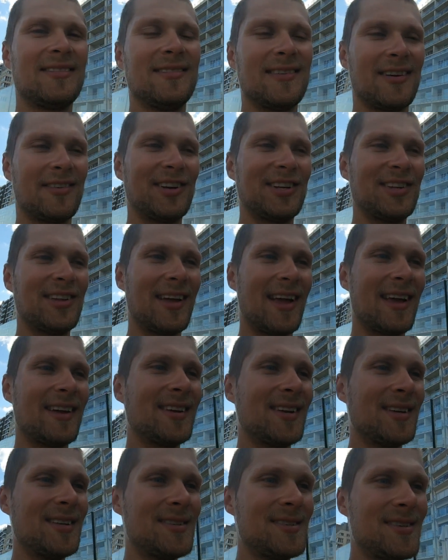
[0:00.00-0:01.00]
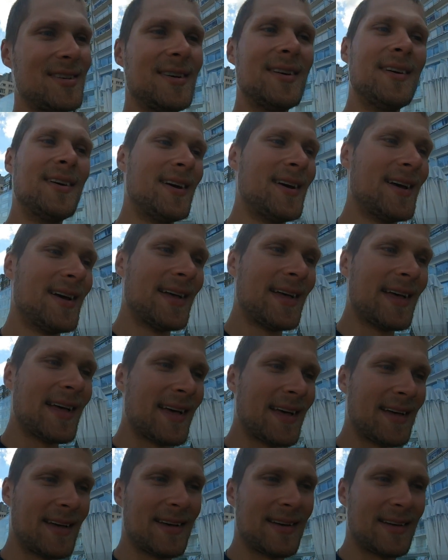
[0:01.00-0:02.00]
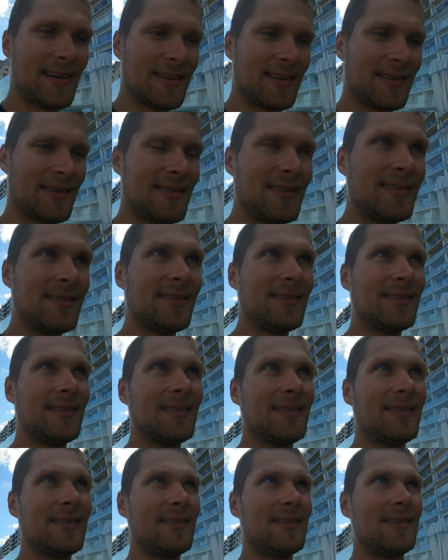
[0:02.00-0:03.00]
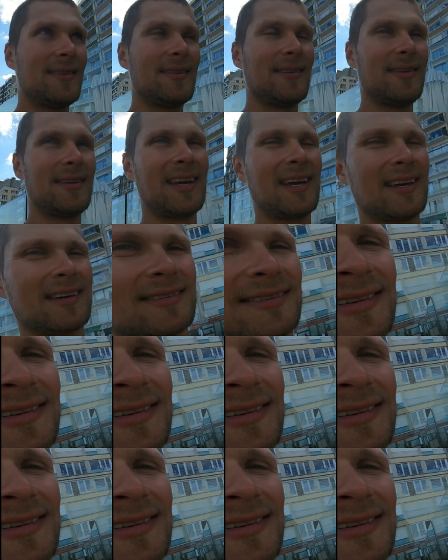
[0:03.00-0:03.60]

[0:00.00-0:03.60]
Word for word: nearing the 80s, and yeah,